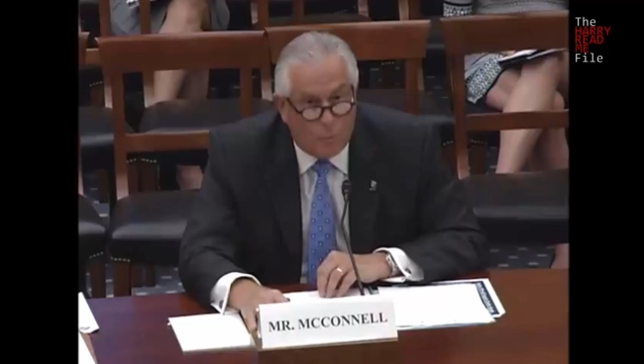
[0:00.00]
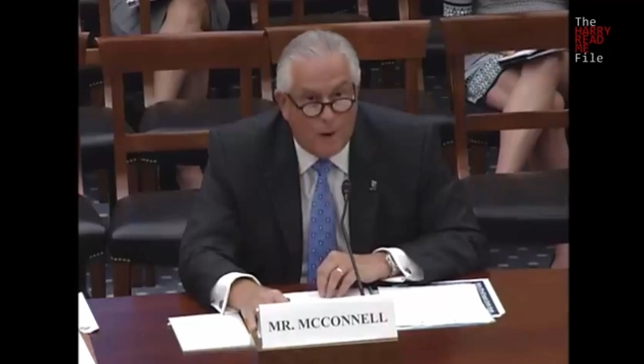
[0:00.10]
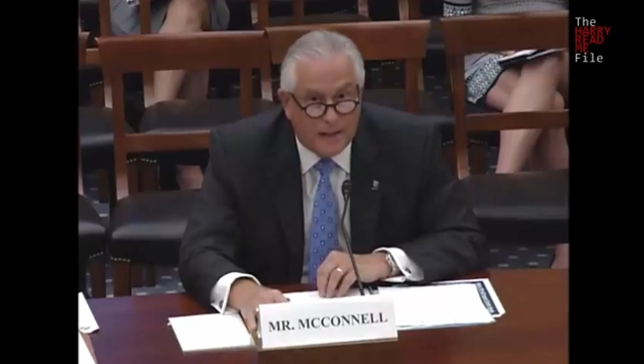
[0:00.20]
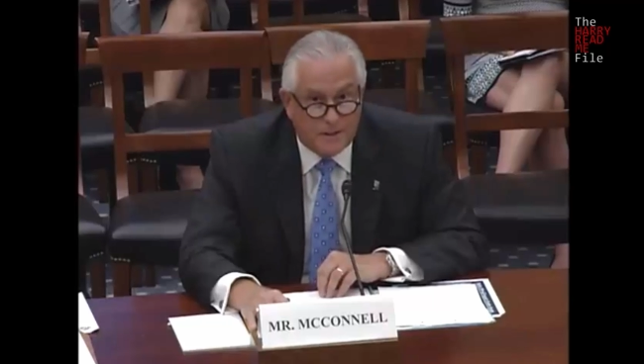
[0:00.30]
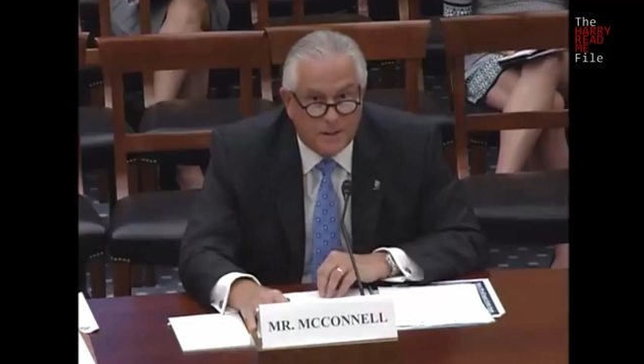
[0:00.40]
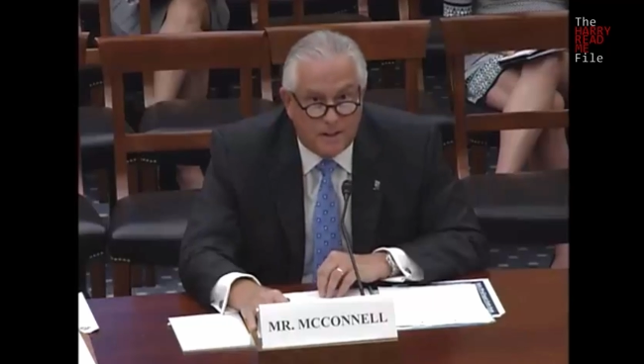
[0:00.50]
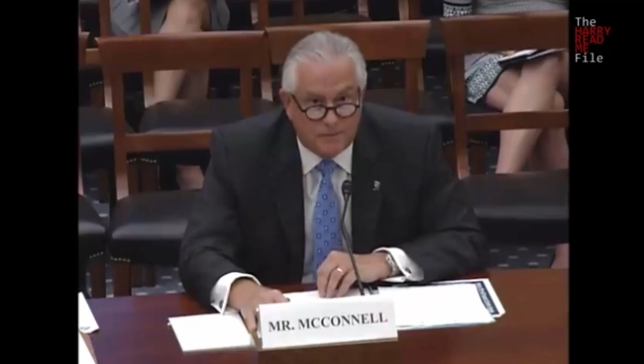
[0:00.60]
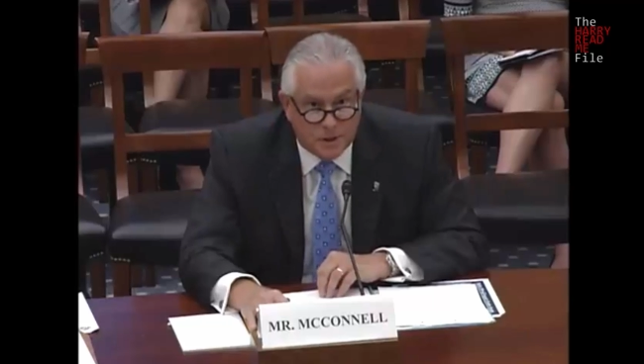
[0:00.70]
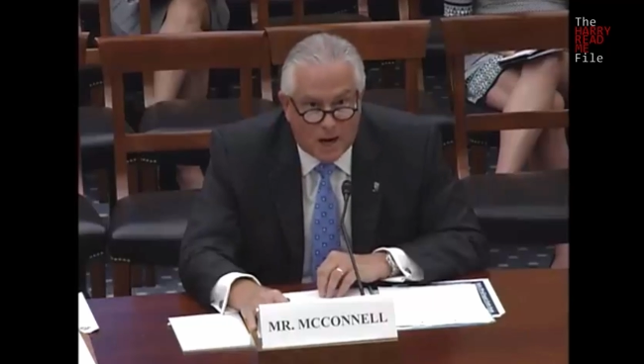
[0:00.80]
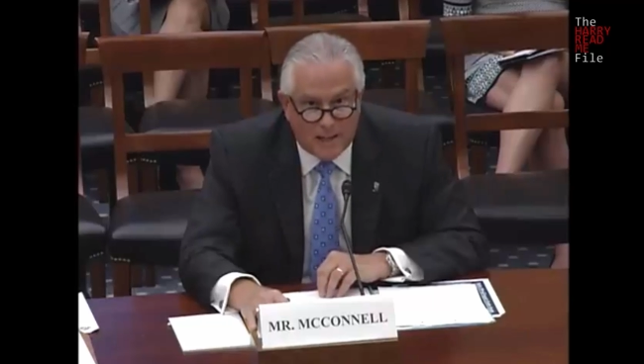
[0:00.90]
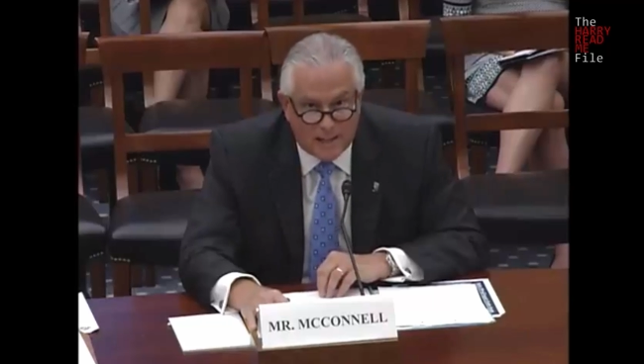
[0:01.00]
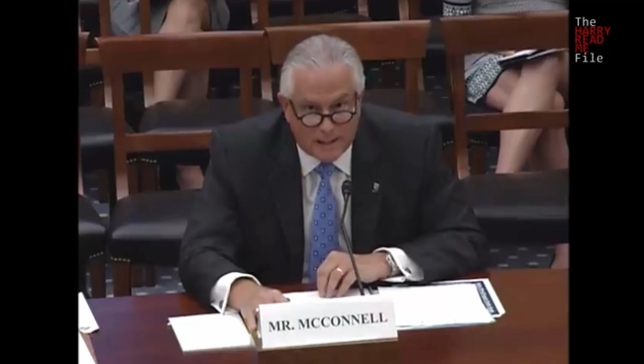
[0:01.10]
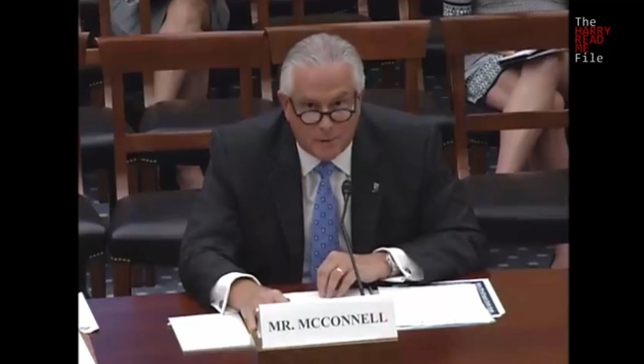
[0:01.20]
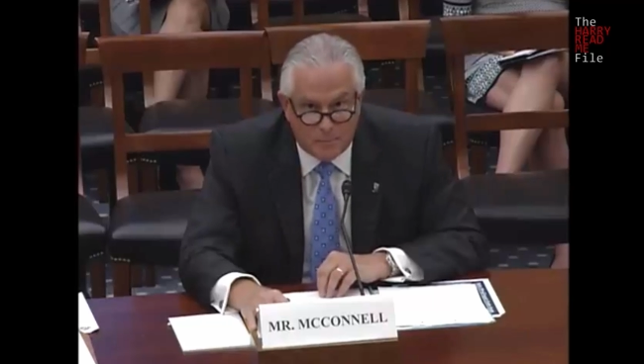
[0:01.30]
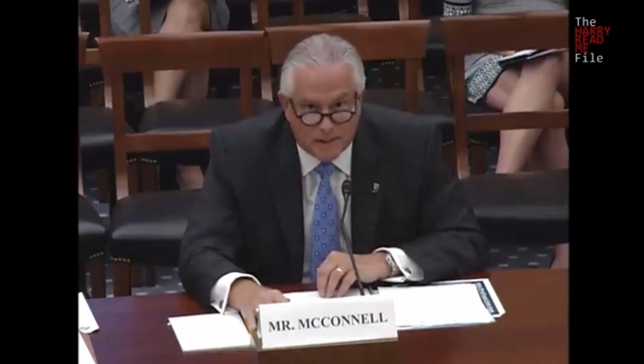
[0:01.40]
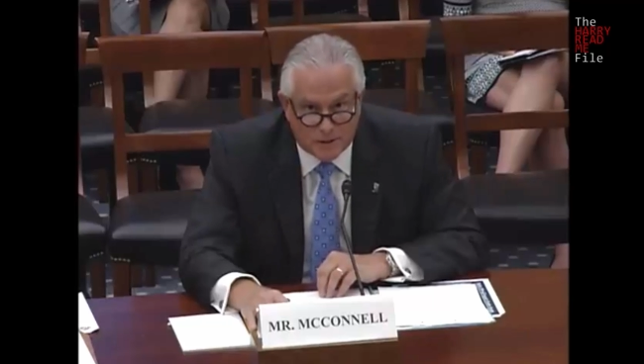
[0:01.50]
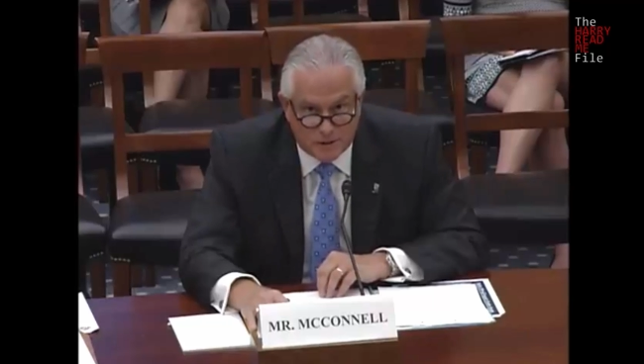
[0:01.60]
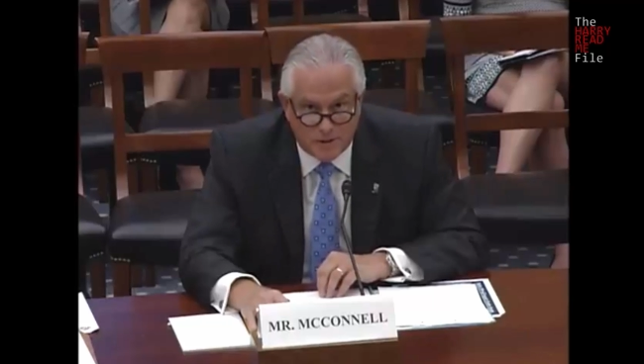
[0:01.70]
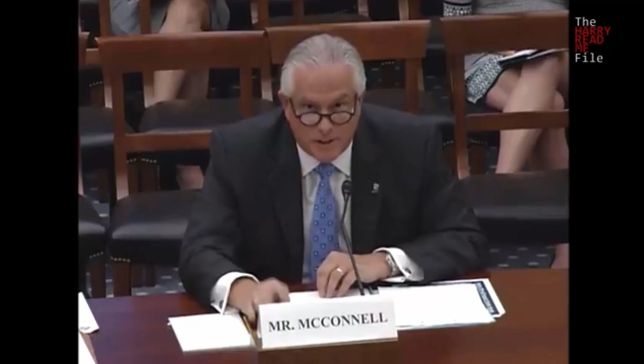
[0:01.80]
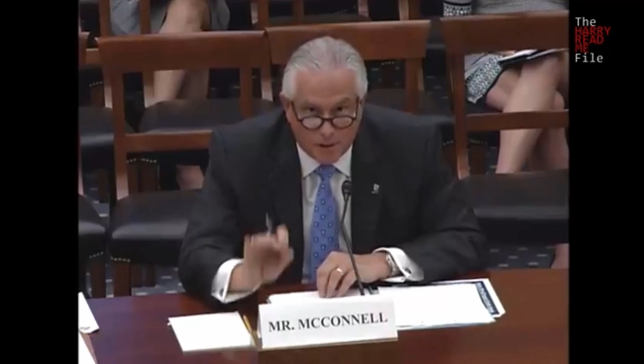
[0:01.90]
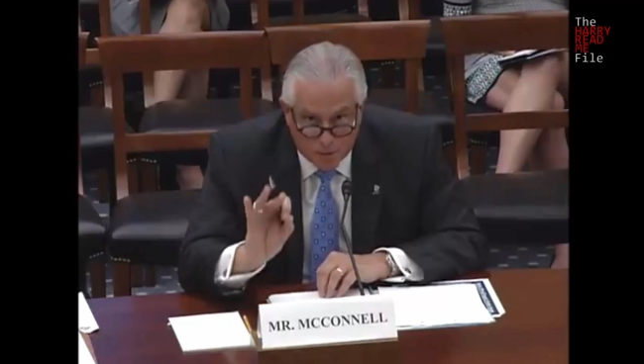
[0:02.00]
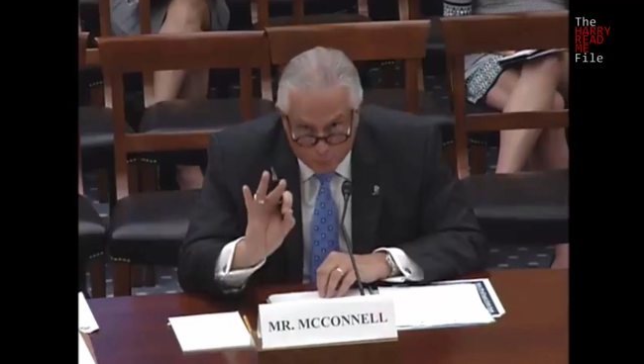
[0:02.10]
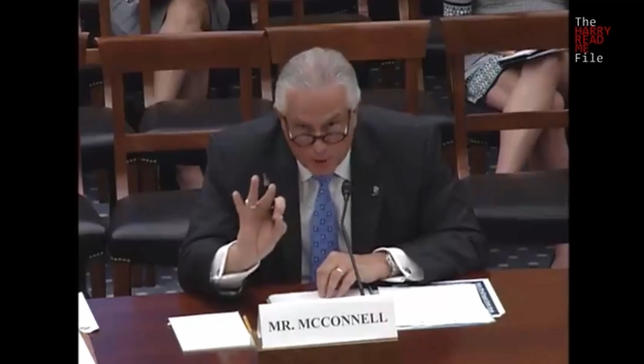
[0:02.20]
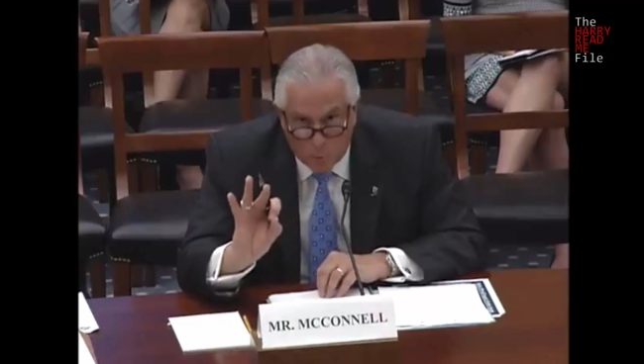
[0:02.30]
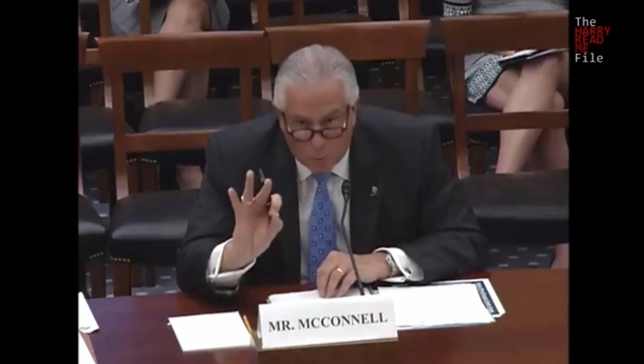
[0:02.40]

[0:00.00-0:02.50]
weeks of Chinese emissions. 3